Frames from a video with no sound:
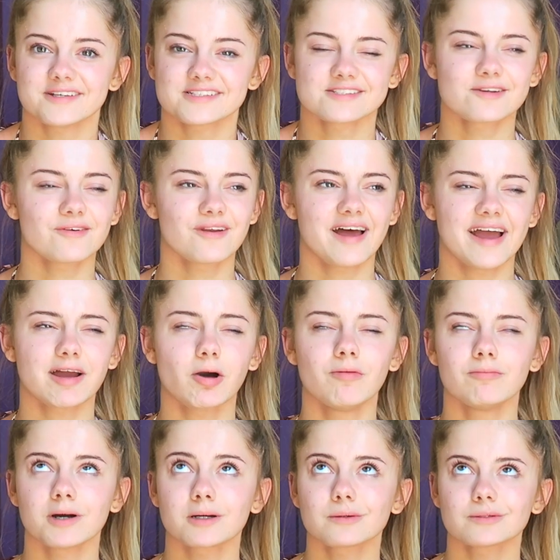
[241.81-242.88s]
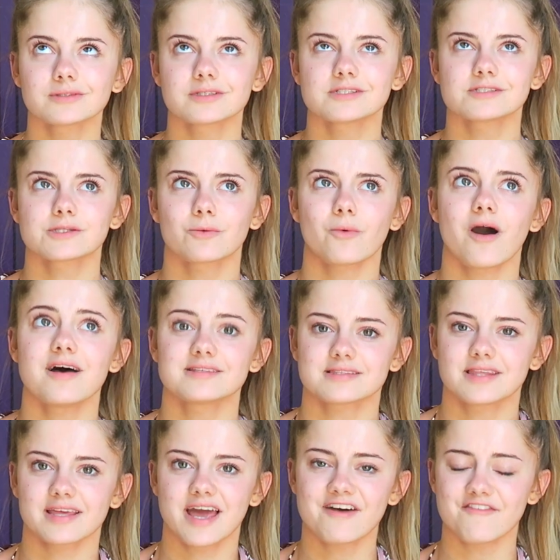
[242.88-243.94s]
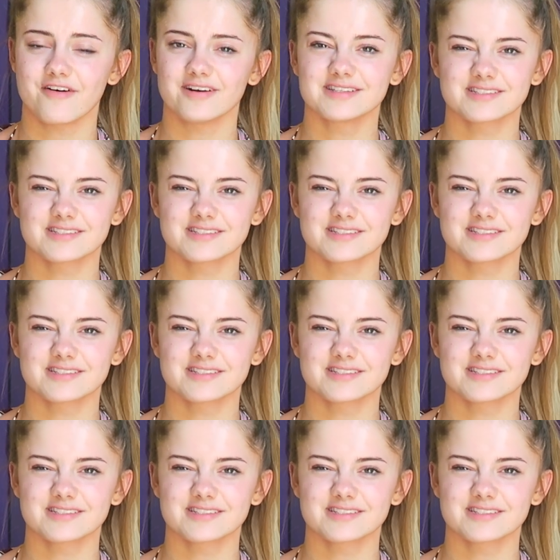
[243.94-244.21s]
It's not like, oh my God, this is the worst thing ever.